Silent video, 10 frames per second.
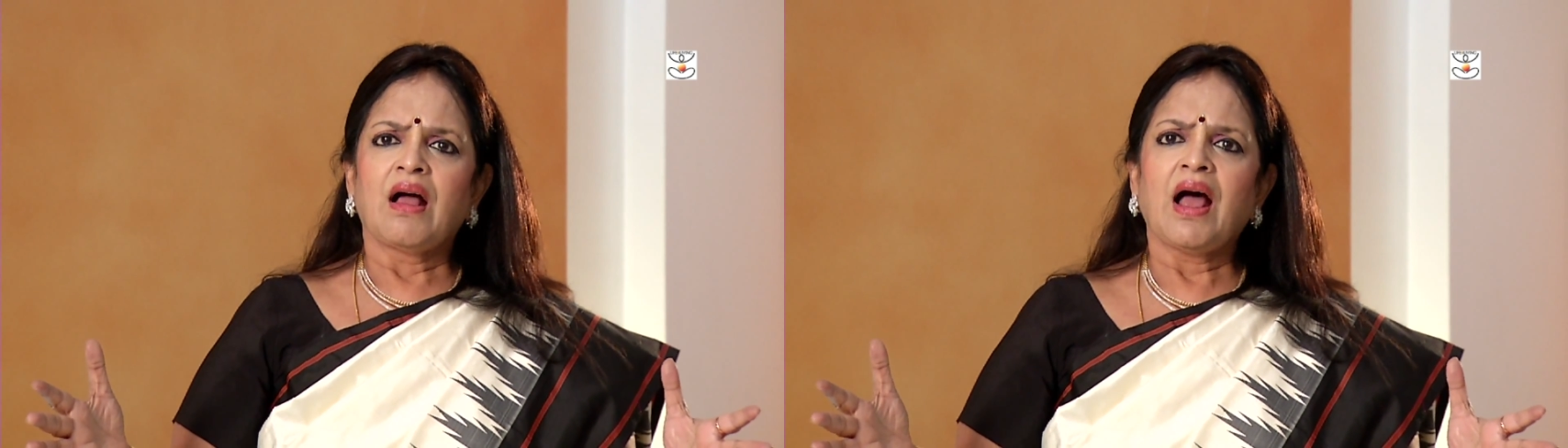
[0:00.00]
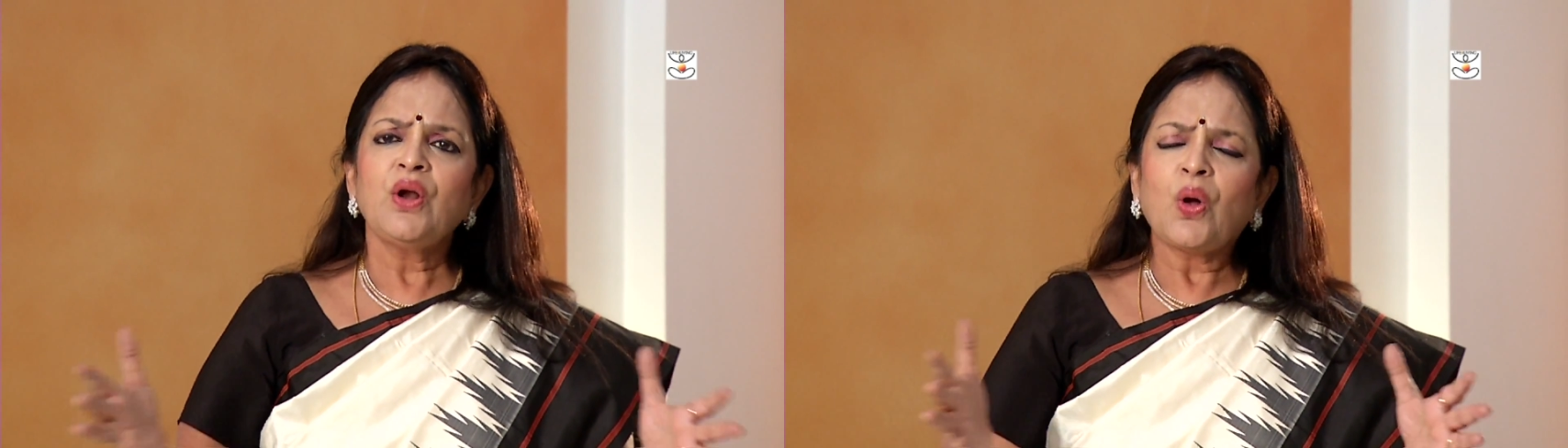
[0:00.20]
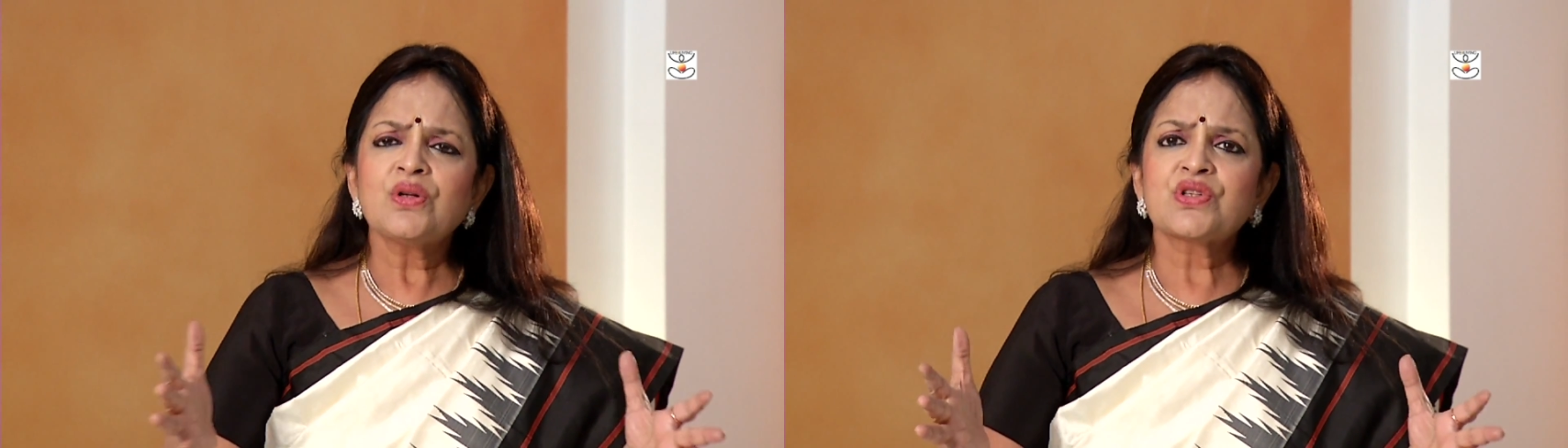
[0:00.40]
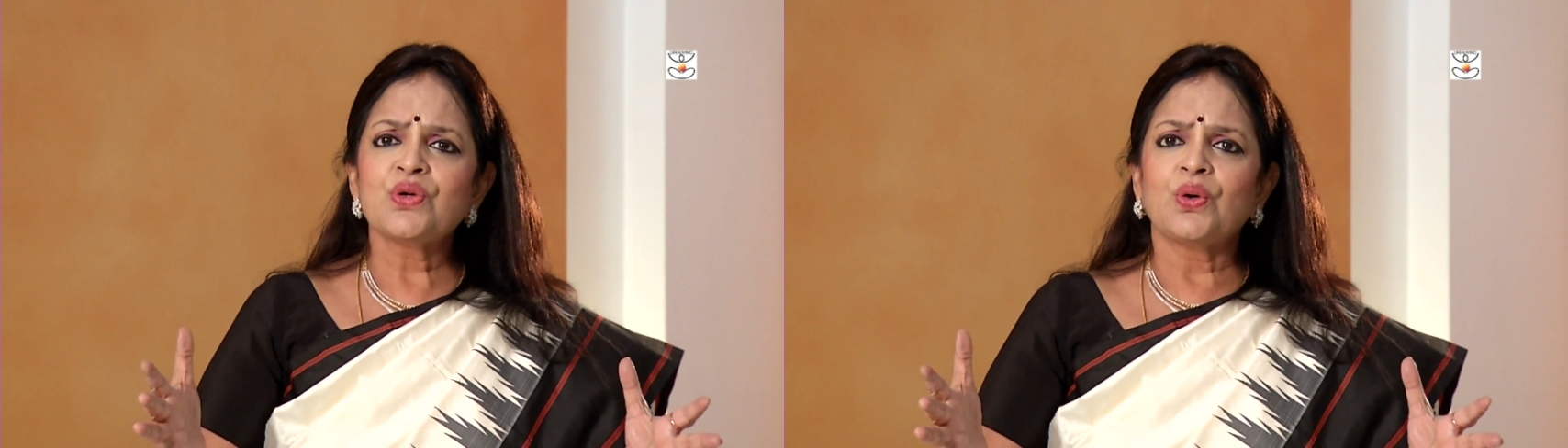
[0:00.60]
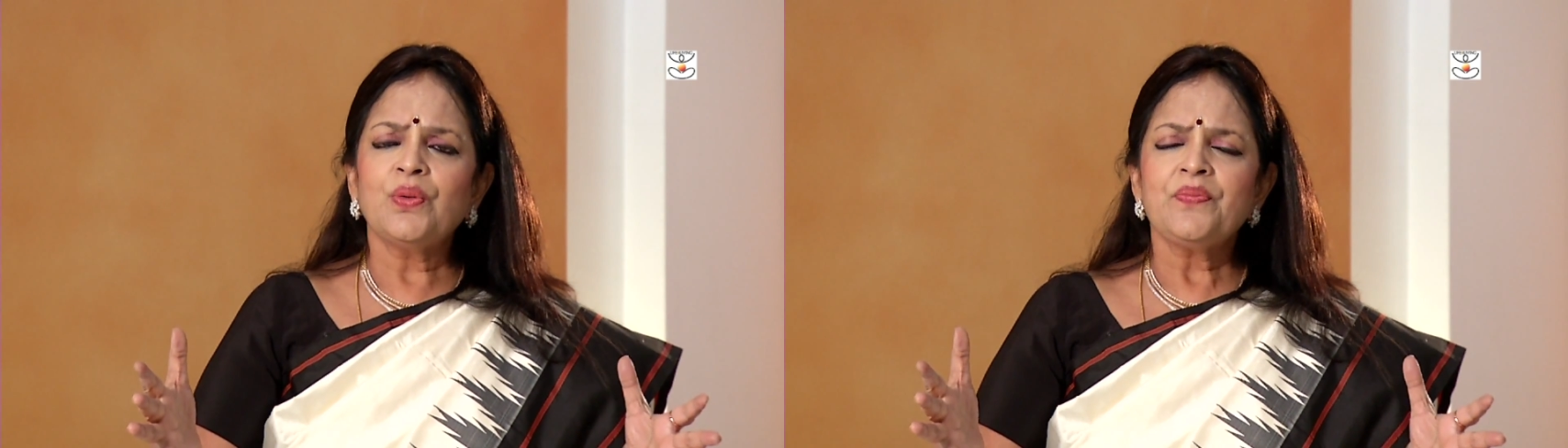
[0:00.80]
and
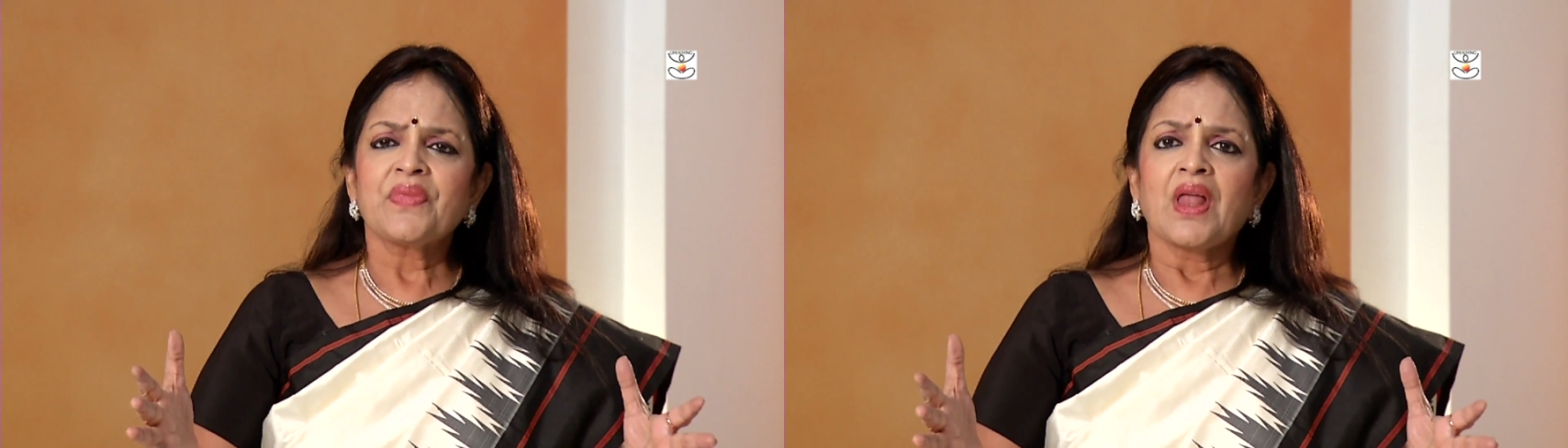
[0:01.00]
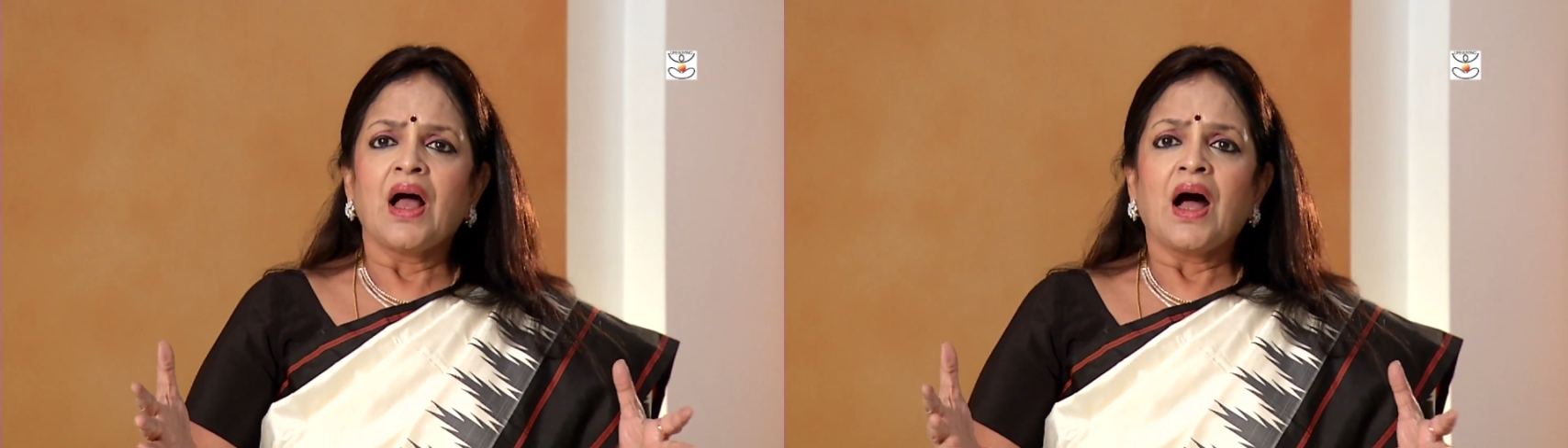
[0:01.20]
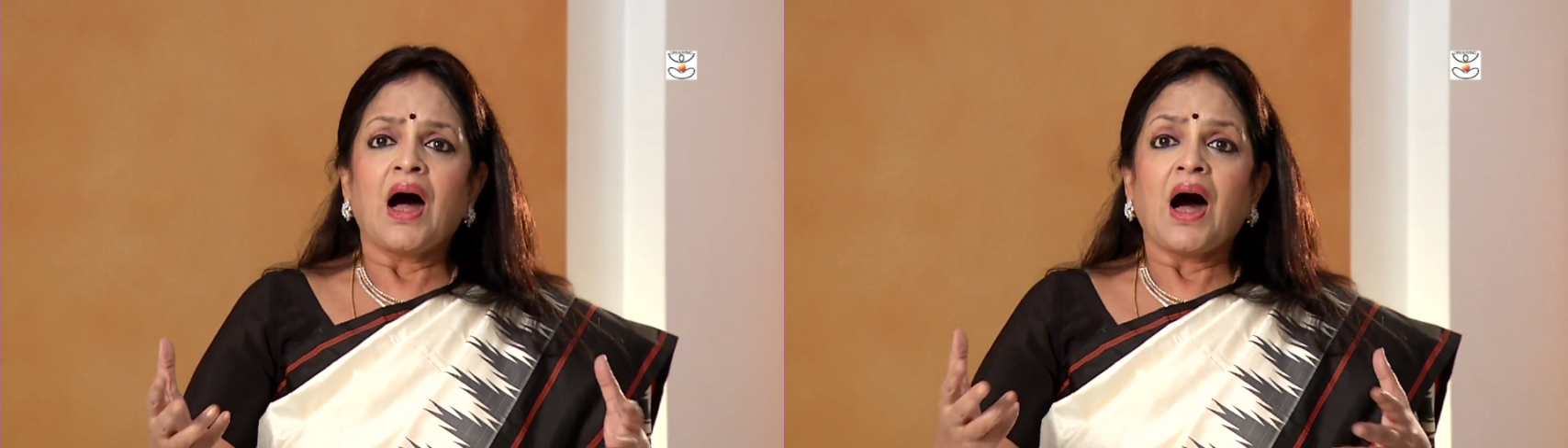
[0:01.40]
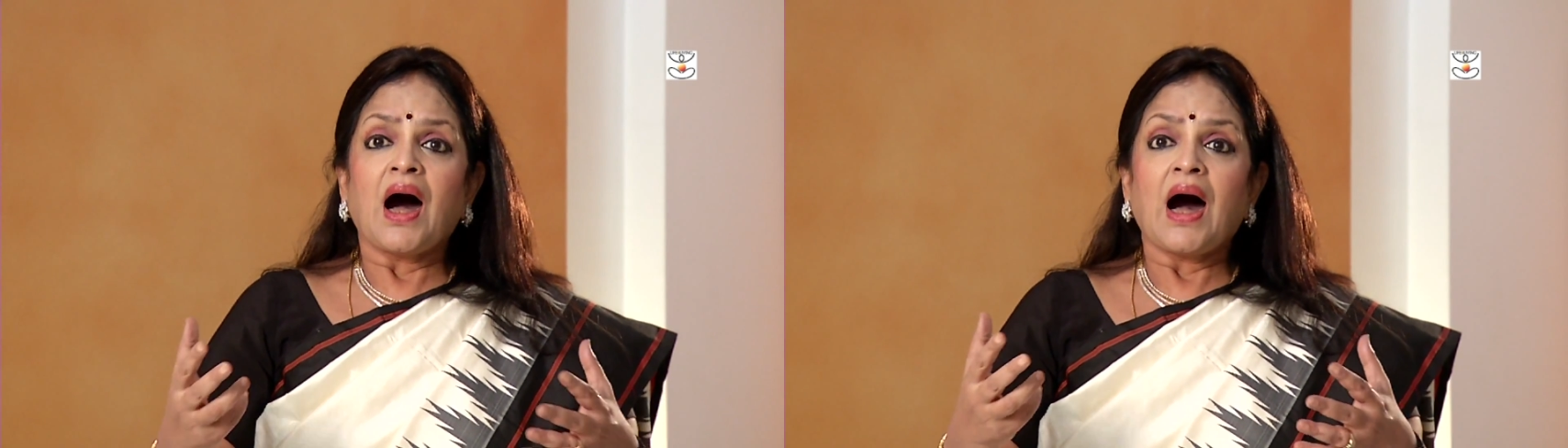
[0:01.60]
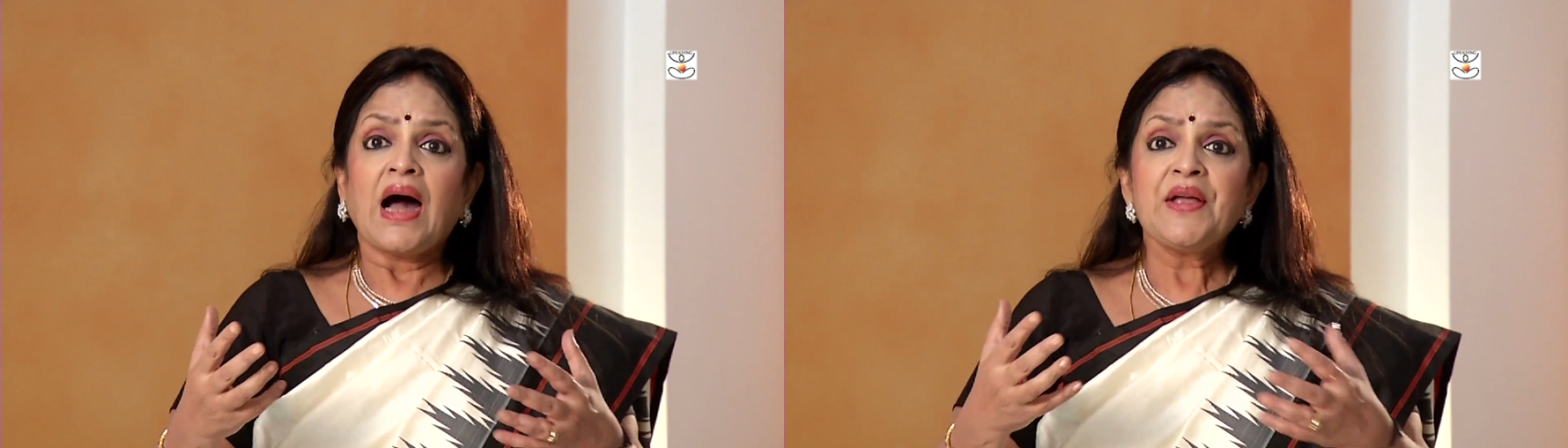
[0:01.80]
also
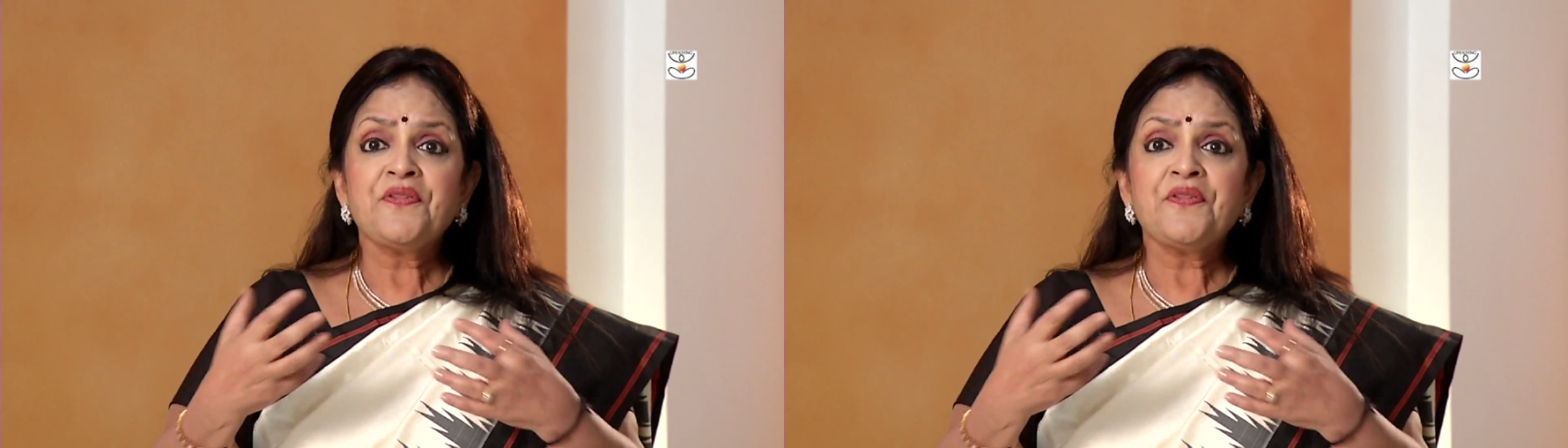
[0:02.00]
I